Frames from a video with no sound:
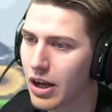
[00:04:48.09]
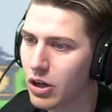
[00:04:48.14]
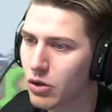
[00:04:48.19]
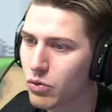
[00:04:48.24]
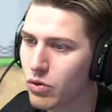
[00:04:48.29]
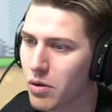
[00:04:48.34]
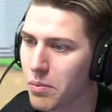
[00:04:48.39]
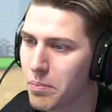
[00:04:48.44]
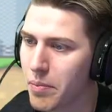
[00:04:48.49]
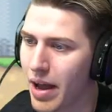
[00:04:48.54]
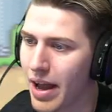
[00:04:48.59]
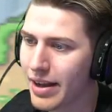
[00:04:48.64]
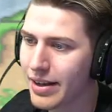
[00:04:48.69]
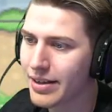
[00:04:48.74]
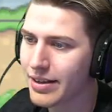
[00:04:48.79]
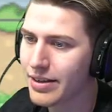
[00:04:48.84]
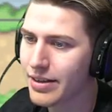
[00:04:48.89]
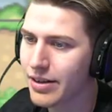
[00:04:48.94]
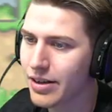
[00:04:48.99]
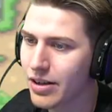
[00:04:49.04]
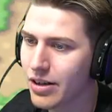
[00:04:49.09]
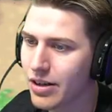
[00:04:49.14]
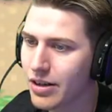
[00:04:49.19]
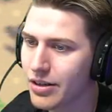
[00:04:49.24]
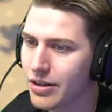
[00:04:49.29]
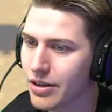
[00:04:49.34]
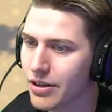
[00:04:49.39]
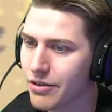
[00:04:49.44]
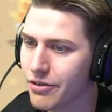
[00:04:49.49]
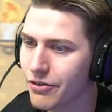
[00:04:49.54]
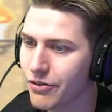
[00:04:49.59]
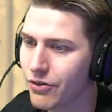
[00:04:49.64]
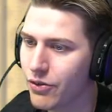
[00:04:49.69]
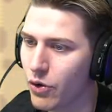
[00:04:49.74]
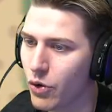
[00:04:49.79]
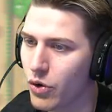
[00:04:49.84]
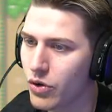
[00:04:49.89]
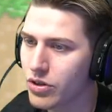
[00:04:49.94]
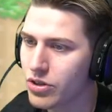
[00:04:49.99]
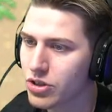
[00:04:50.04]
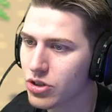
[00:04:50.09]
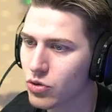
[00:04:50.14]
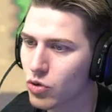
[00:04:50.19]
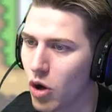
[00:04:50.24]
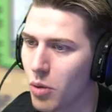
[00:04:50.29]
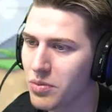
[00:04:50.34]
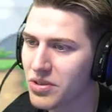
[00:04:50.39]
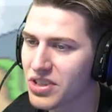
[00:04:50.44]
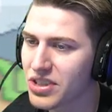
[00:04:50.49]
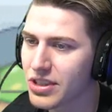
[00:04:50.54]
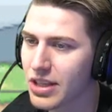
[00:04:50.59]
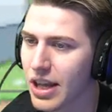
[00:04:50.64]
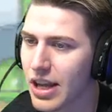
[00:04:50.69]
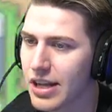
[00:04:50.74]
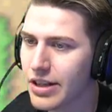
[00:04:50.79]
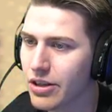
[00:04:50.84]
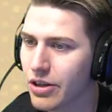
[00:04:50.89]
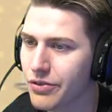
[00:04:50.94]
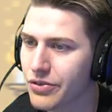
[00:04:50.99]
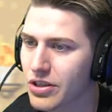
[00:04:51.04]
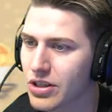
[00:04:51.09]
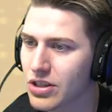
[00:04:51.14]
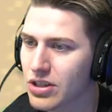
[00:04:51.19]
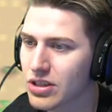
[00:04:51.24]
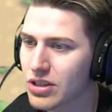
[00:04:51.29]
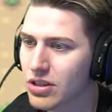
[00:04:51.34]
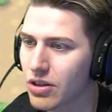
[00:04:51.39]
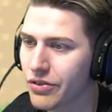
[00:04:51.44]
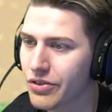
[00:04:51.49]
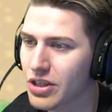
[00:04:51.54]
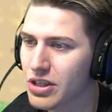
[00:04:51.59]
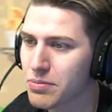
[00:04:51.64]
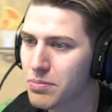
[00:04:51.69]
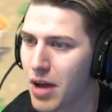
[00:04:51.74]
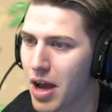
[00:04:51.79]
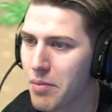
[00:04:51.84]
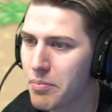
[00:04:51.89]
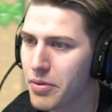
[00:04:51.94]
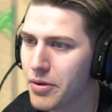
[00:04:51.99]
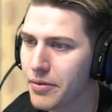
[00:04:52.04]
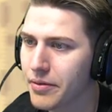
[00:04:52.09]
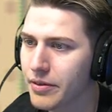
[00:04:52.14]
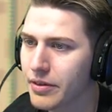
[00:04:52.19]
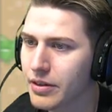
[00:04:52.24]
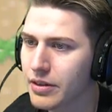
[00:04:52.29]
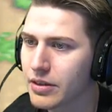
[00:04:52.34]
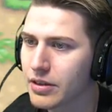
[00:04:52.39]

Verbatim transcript: Like we're back here in the first normal state of this of this map.